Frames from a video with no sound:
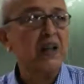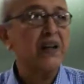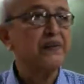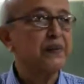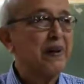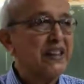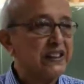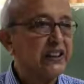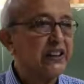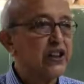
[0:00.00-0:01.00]
times
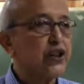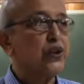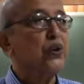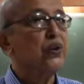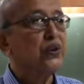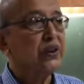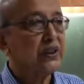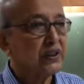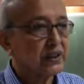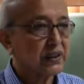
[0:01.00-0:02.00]
branching ratio
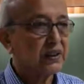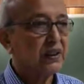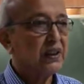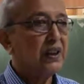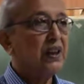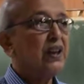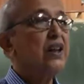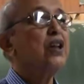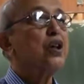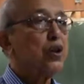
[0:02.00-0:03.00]
is
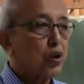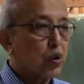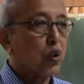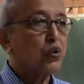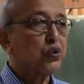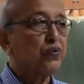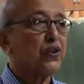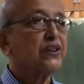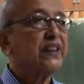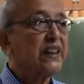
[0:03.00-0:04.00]
close for
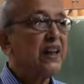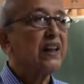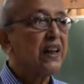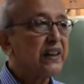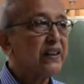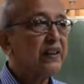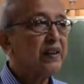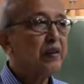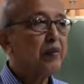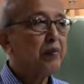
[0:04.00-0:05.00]
signal and
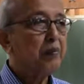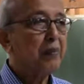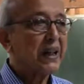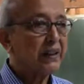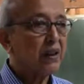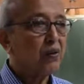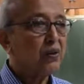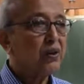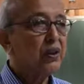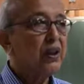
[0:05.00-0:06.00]
background,
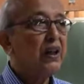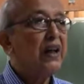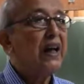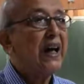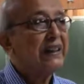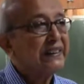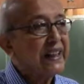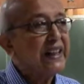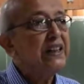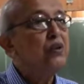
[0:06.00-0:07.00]
and
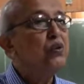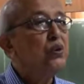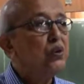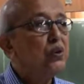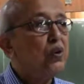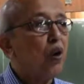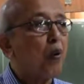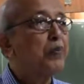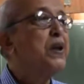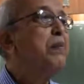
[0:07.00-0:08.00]
then you
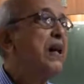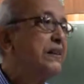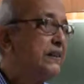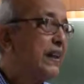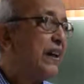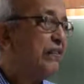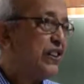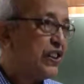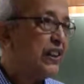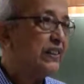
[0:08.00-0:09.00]
optimize the
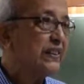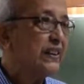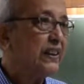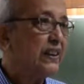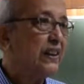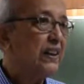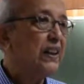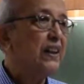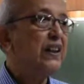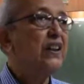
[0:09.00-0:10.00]
efficiency
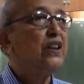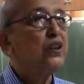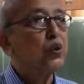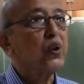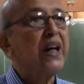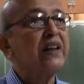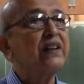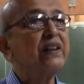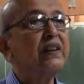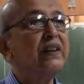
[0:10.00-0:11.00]
to get
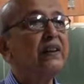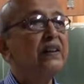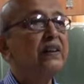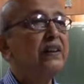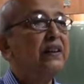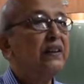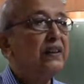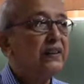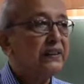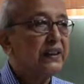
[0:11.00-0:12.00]

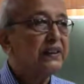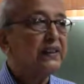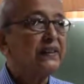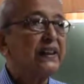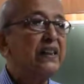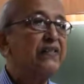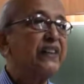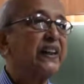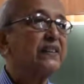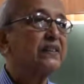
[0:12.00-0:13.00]
this
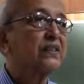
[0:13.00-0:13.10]
significance.